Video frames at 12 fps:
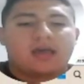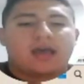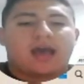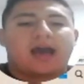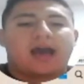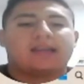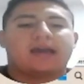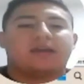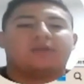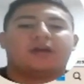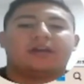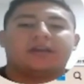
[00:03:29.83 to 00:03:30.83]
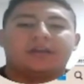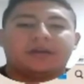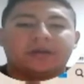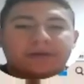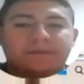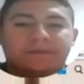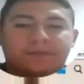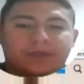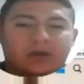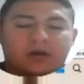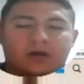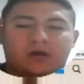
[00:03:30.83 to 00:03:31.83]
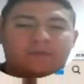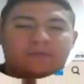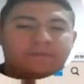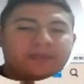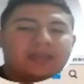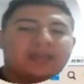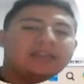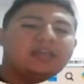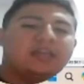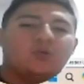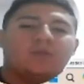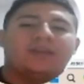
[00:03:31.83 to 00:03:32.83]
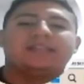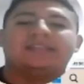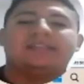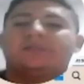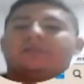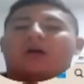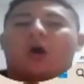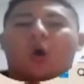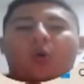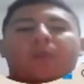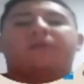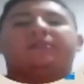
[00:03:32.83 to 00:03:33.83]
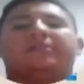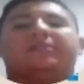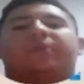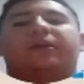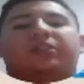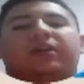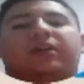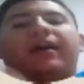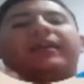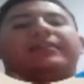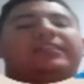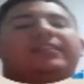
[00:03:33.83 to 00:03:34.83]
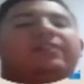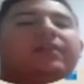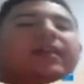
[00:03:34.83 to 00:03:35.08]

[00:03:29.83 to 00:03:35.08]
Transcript: highlighted right here. Uh, the humanism, open participation, collectivity, and